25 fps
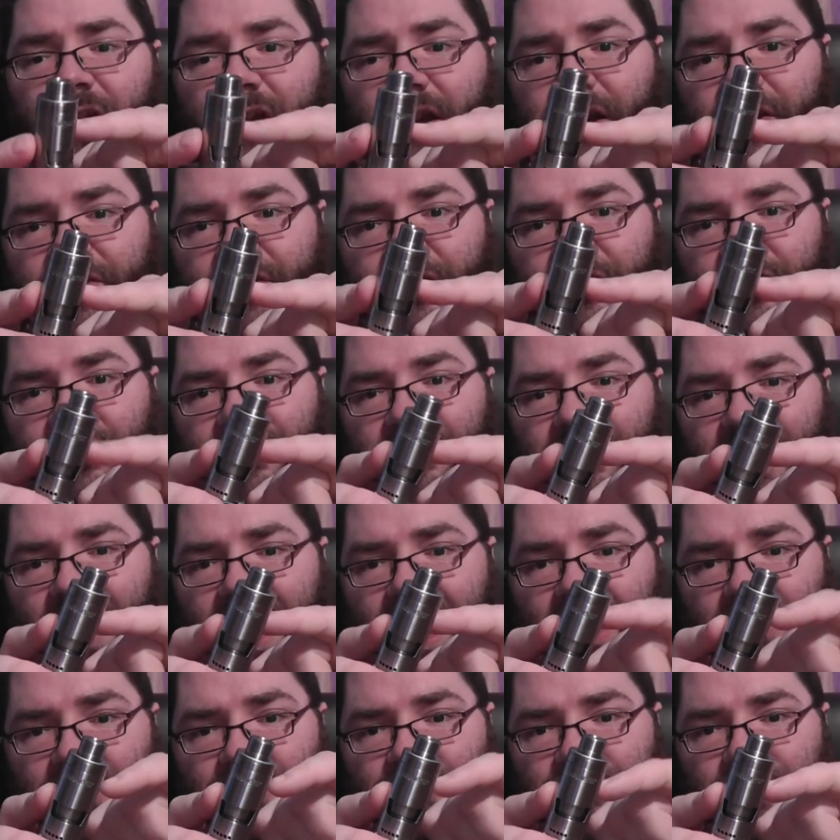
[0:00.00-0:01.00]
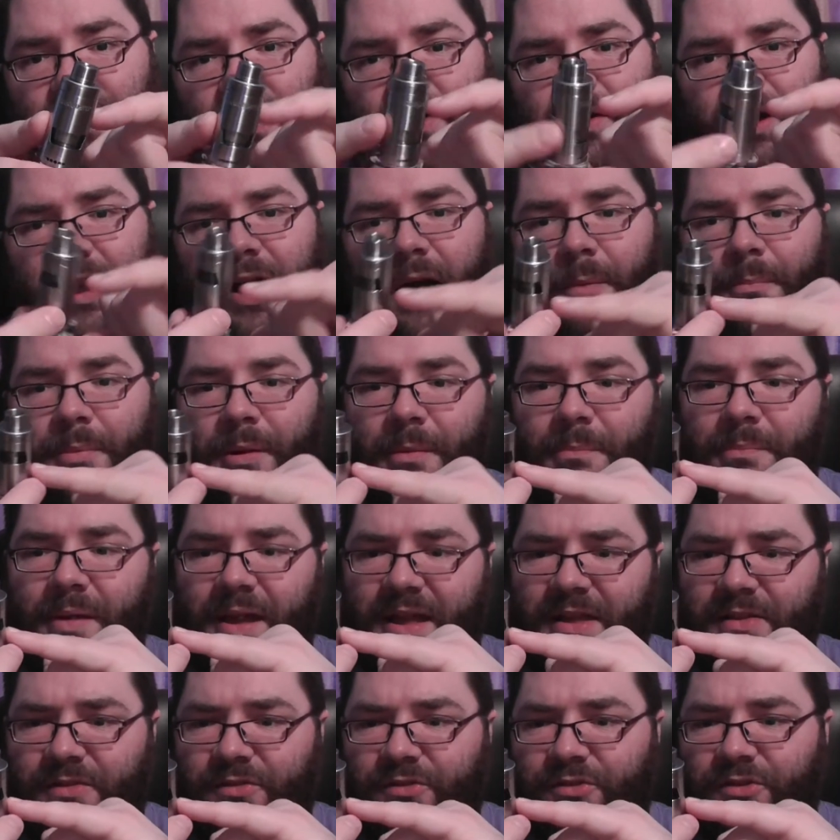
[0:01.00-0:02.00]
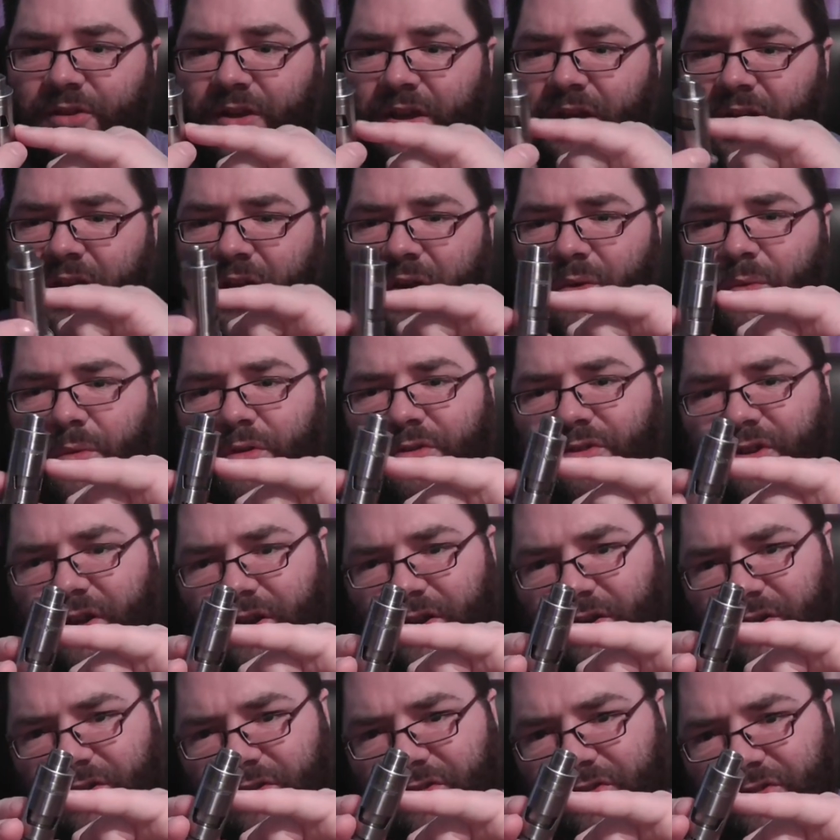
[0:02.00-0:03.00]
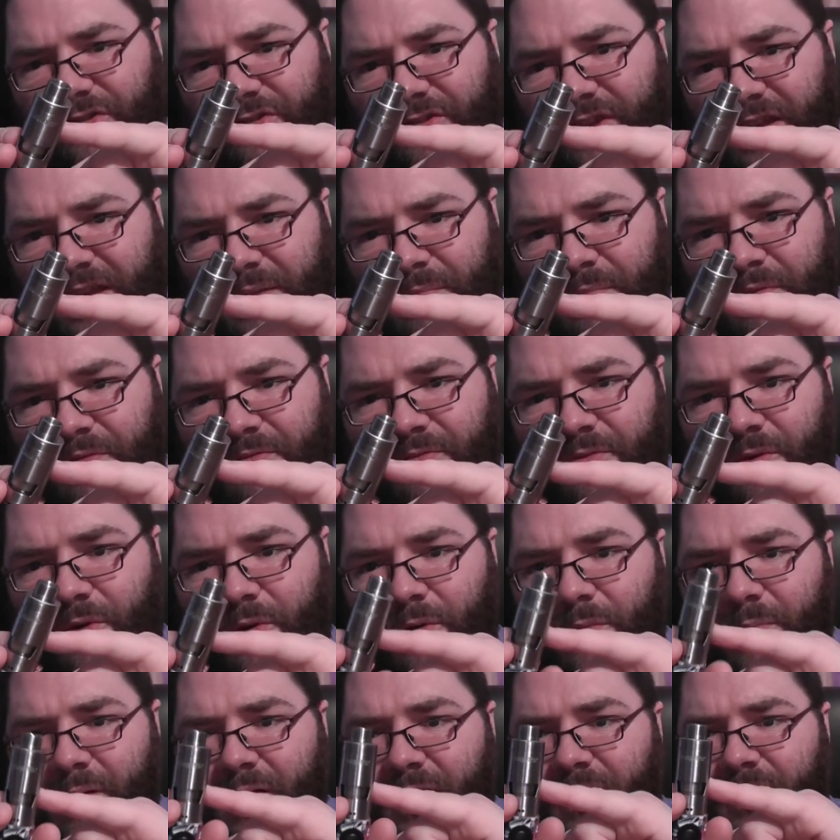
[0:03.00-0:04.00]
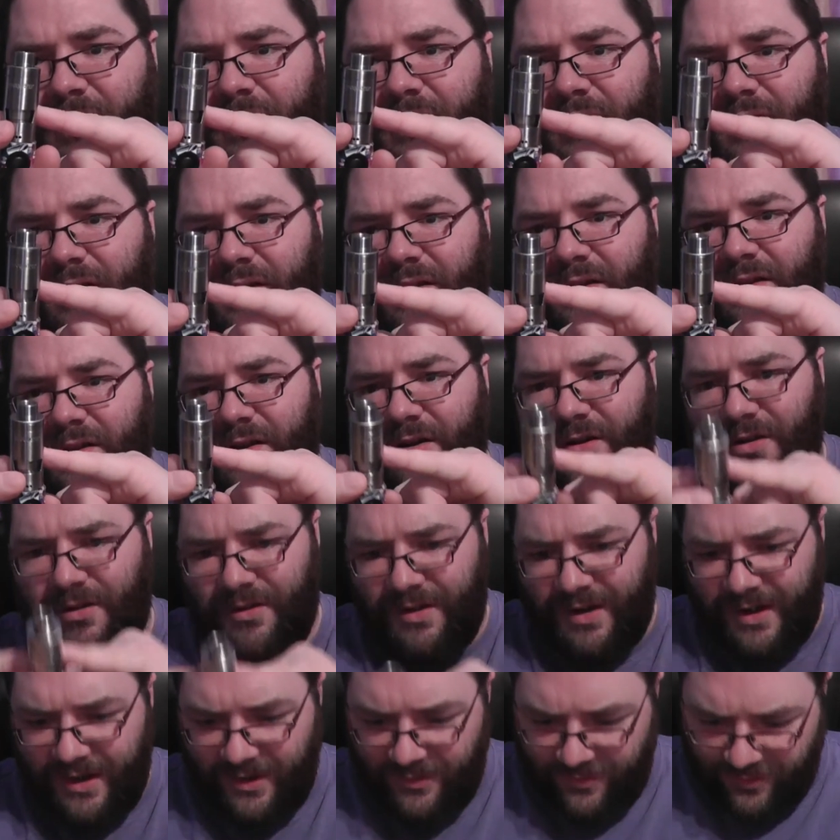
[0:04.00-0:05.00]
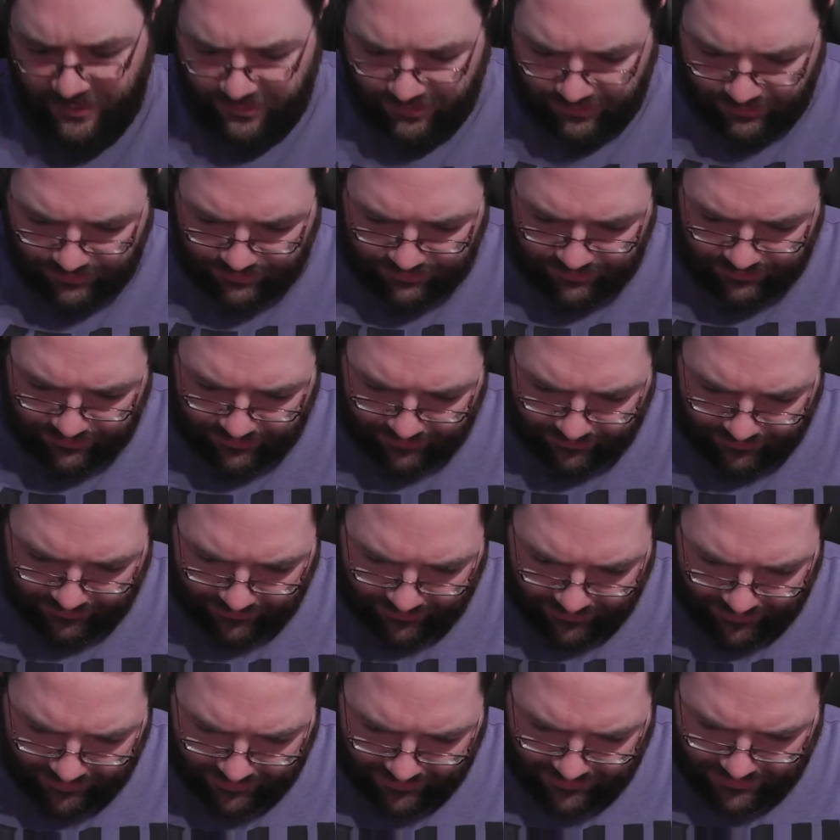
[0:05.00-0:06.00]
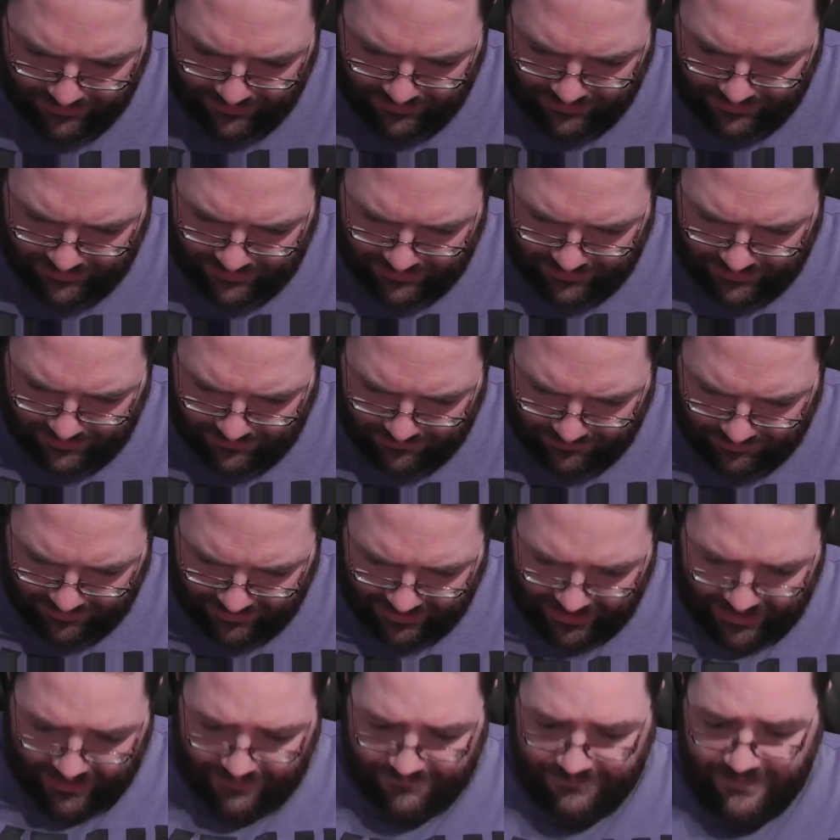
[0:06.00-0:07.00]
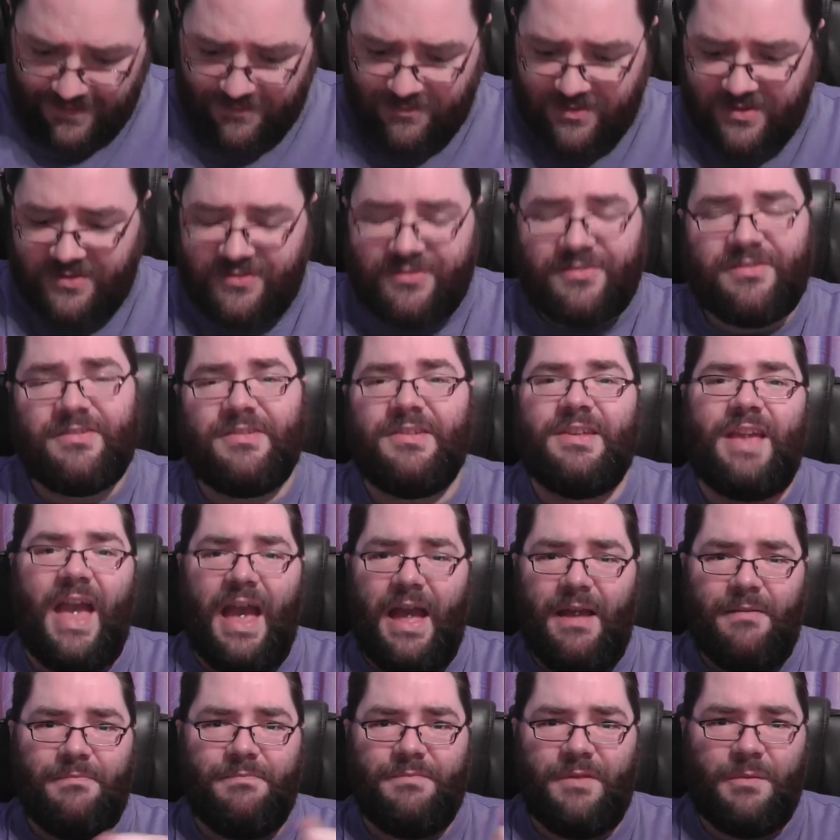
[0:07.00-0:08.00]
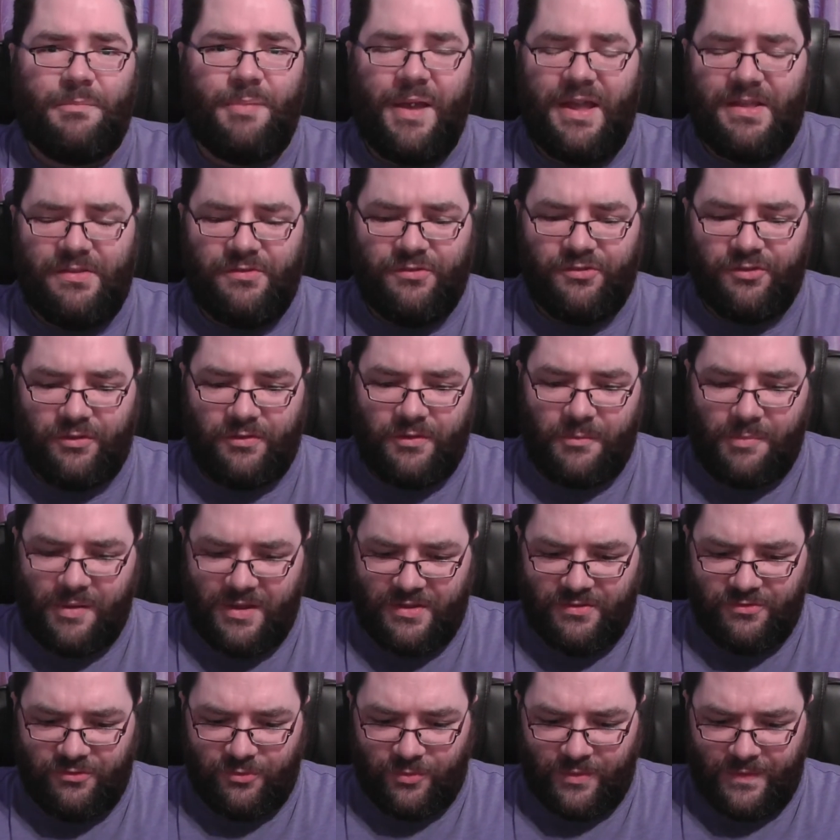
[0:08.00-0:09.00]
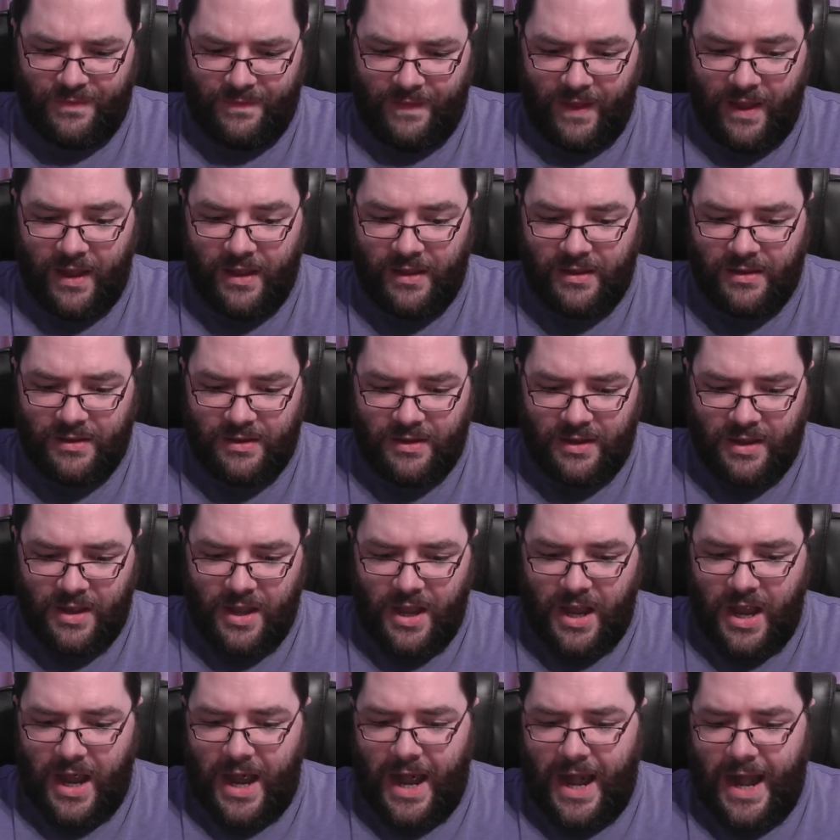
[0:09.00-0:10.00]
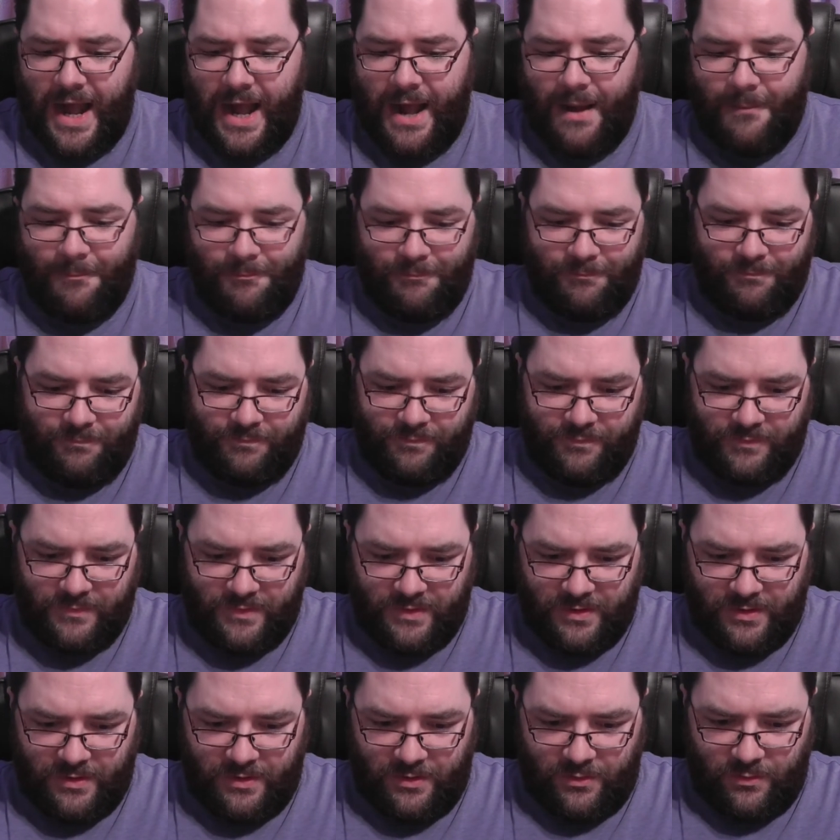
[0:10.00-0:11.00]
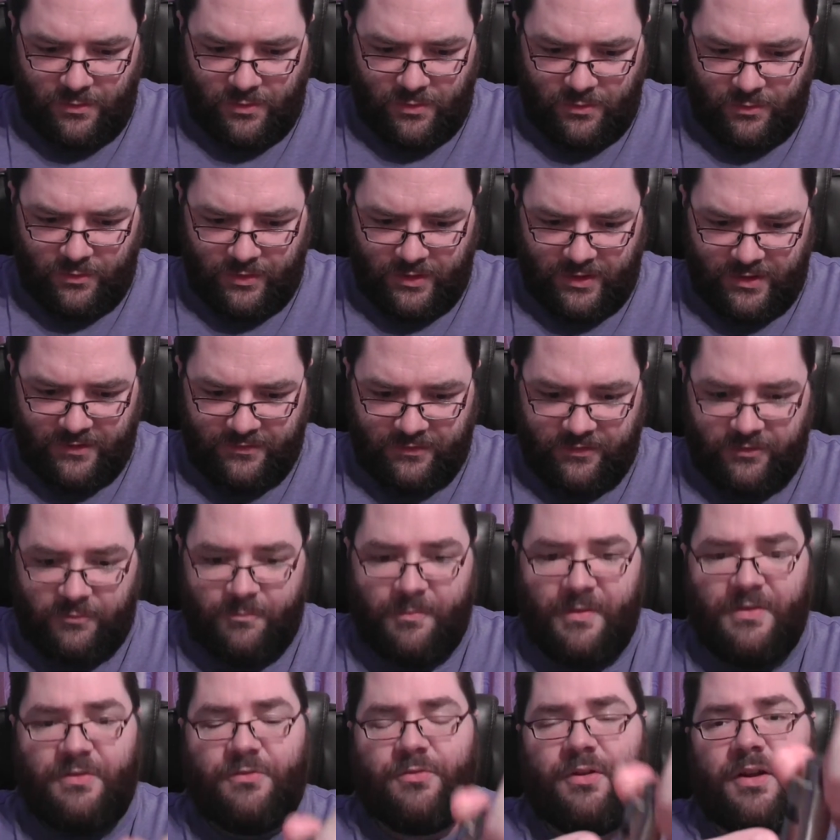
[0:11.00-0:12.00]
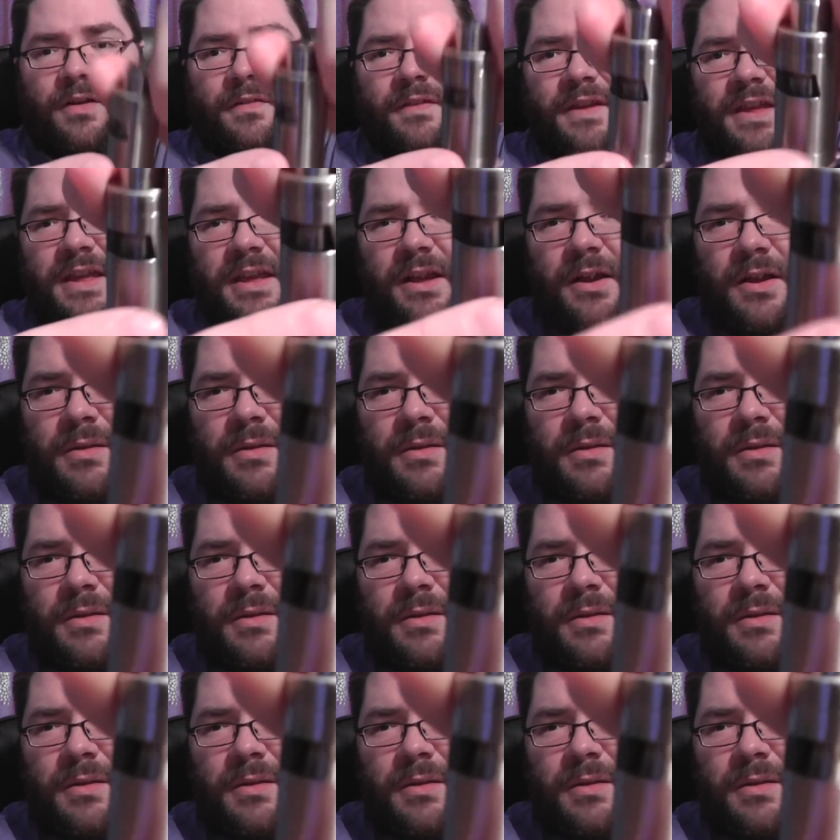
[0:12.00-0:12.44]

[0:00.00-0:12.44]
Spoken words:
because it's attached via a couple of pins, which I could see before, but I can't now. The juice is in there. But yeah, there is, the pins are in there. Oh, hold on, as it spins around, there you go.